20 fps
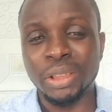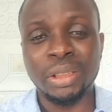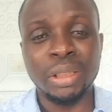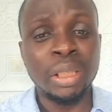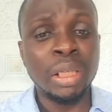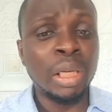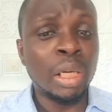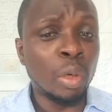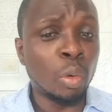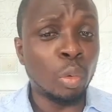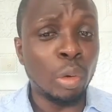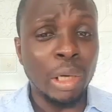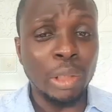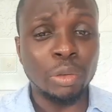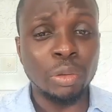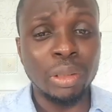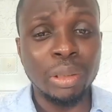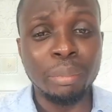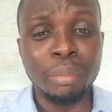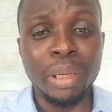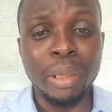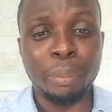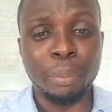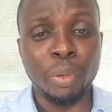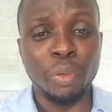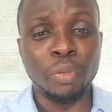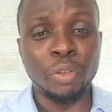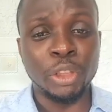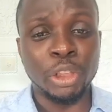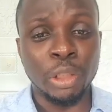these we actually
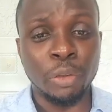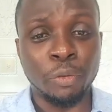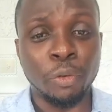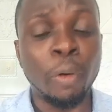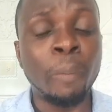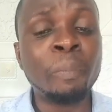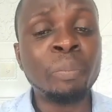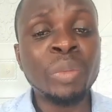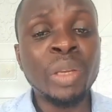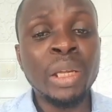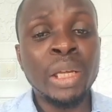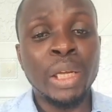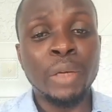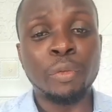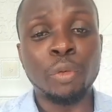make provision for.